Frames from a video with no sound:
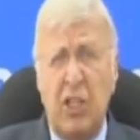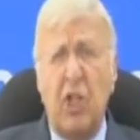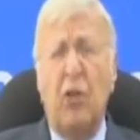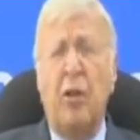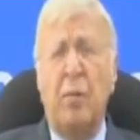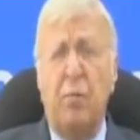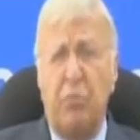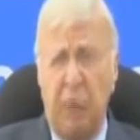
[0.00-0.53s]

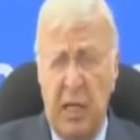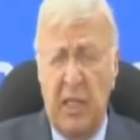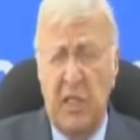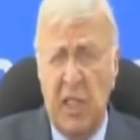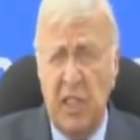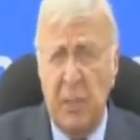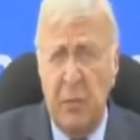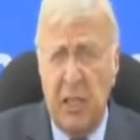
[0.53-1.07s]
Jonah
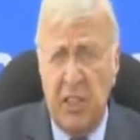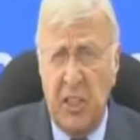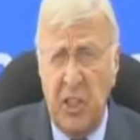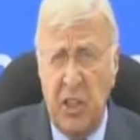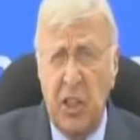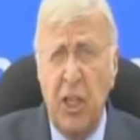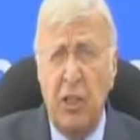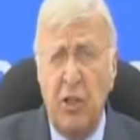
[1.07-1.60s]
brings this
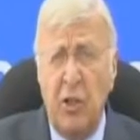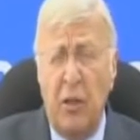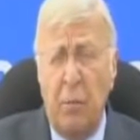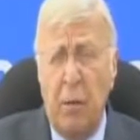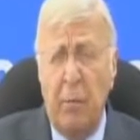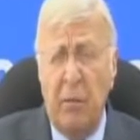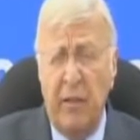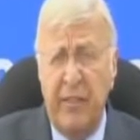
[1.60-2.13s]
message to
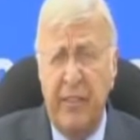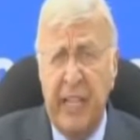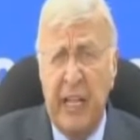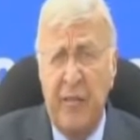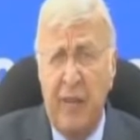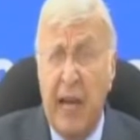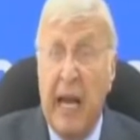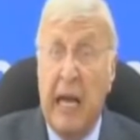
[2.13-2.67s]
the people of
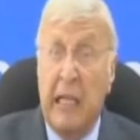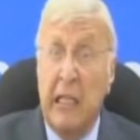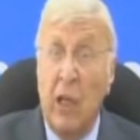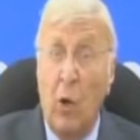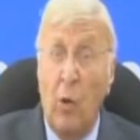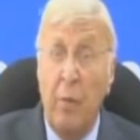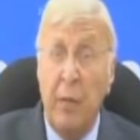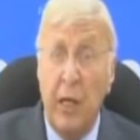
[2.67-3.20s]
Nineveh,
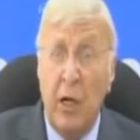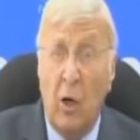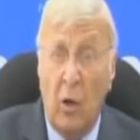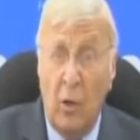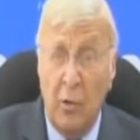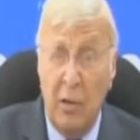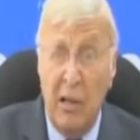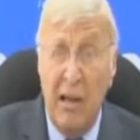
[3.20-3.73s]
and lo and
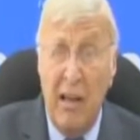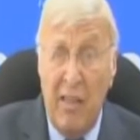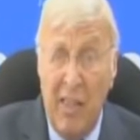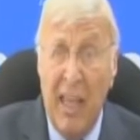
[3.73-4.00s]
behold,